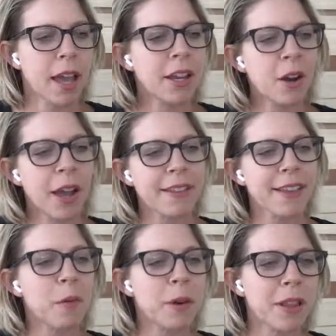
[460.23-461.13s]

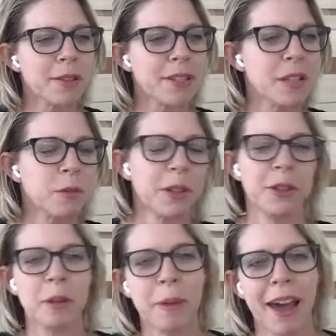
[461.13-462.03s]
it's like one of those things where you
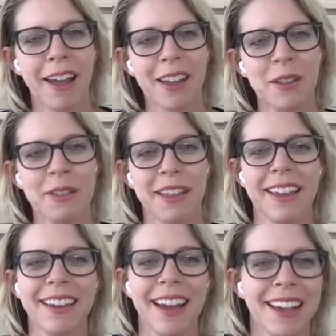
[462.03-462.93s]
look back and you
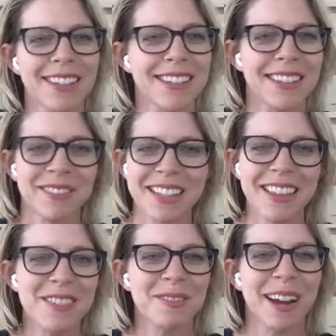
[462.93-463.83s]
think, gosh, was
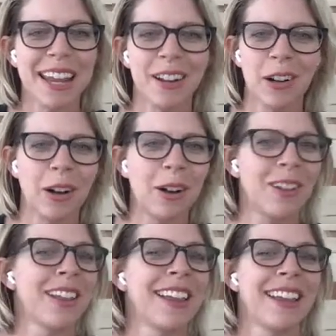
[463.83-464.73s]
that the right
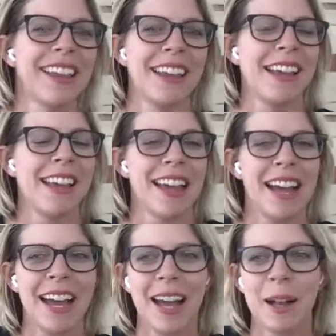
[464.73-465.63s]
call?
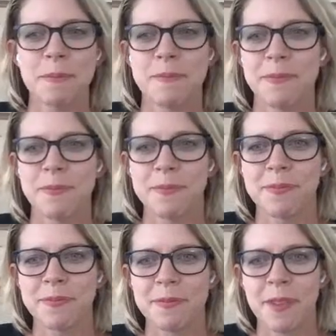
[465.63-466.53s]
And
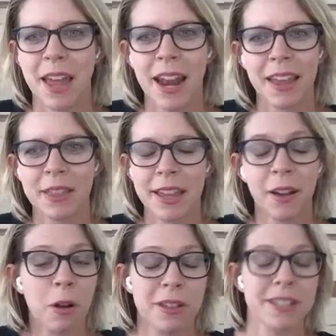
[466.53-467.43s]
I
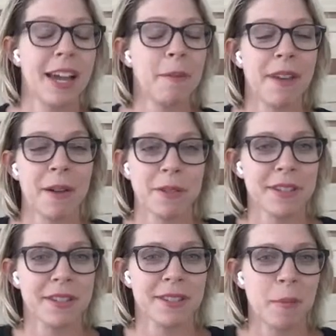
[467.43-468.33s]
think all the time that
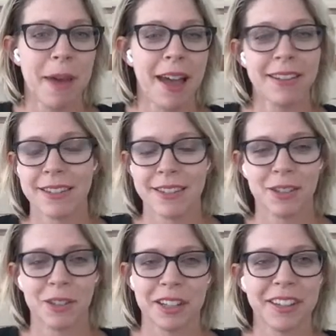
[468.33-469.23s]
was a bad
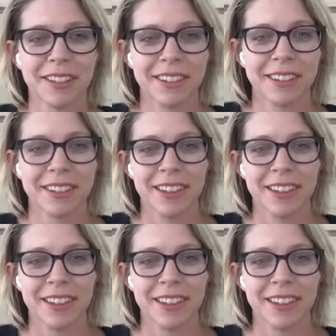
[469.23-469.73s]
decision.